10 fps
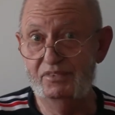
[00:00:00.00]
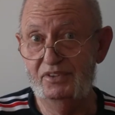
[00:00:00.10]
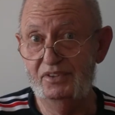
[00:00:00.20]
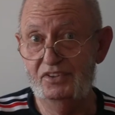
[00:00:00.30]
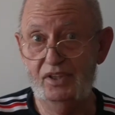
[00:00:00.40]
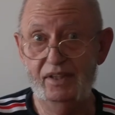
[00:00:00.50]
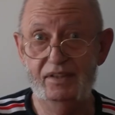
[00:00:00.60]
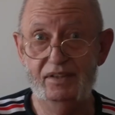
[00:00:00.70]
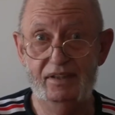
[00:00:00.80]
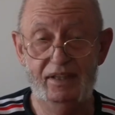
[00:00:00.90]
to
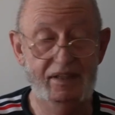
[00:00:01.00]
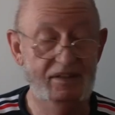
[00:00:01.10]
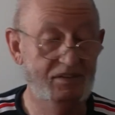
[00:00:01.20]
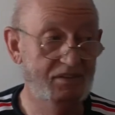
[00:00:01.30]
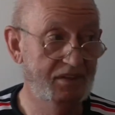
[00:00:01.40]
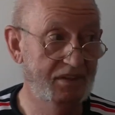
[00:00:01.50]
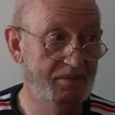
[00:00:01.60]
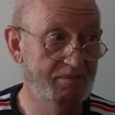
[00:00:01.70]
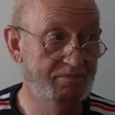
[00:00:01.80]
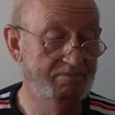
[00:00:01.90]
China and
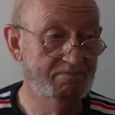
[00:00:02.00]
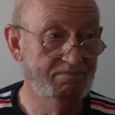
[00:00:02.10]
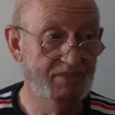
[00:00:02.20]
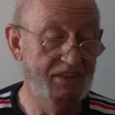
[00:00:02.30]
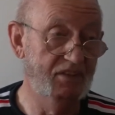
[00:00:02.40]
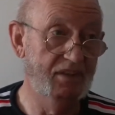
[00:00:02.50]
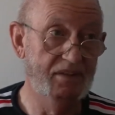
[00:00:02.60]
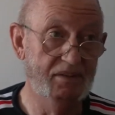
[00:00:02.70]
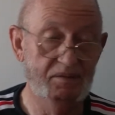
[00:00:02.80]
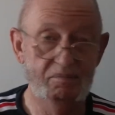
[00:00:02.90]
um,
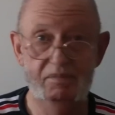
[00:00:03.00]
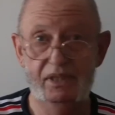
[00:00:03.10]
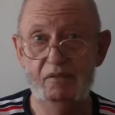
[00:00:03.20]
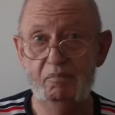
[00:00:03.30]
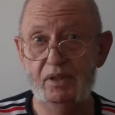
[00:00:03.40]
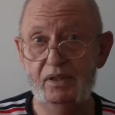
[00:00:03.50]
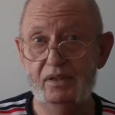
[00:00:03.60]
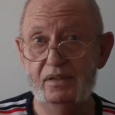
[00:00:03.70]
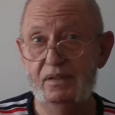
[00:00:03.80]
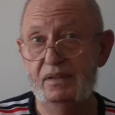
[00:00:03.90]
Italy,
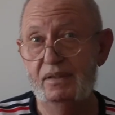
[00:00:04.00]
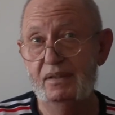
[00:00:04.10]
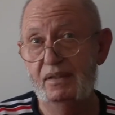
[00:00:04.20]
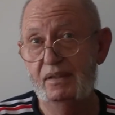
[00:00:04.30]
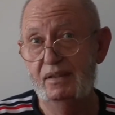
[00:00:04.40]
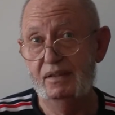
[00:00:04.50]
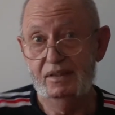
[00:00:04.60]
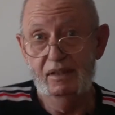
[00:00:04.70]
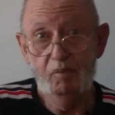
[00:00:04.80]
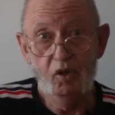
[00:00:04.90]
Myanmar, uh,
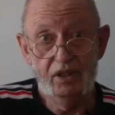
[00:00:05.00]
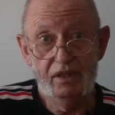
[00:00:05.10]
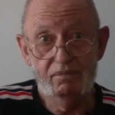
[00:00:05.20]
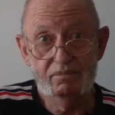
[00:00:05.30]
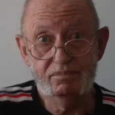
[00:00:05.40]
Cambodia.